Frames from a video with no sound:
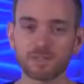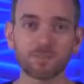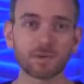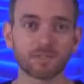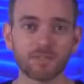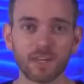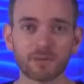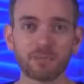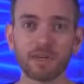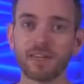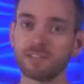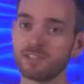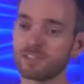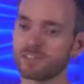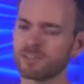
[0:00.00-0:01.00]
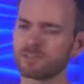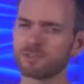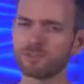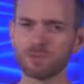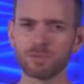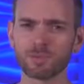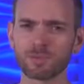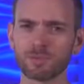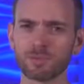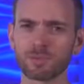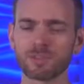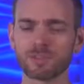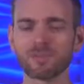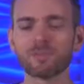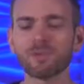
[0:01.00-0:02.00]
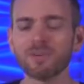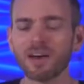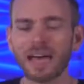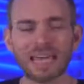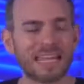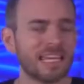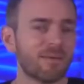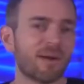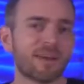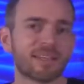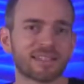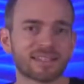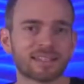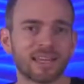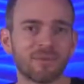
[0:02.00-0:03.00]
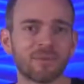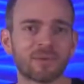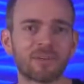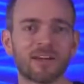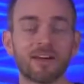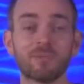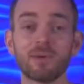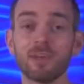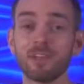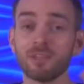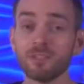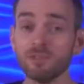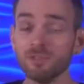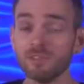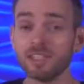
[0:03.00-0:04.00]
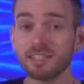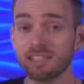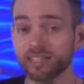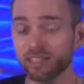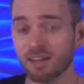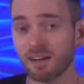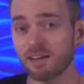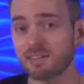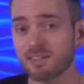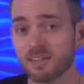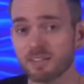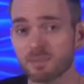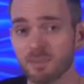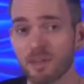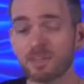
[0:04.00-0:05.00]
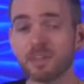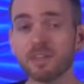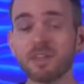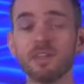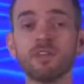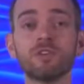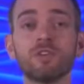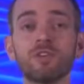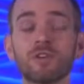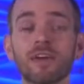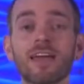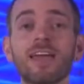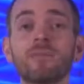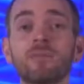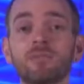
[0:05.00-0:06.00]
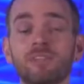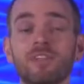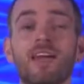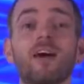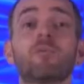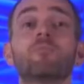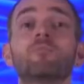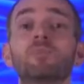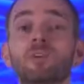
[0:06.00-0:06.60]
Facebook fan pages, super, super simple. Anybody can set one up. Using this contest method, you're able to now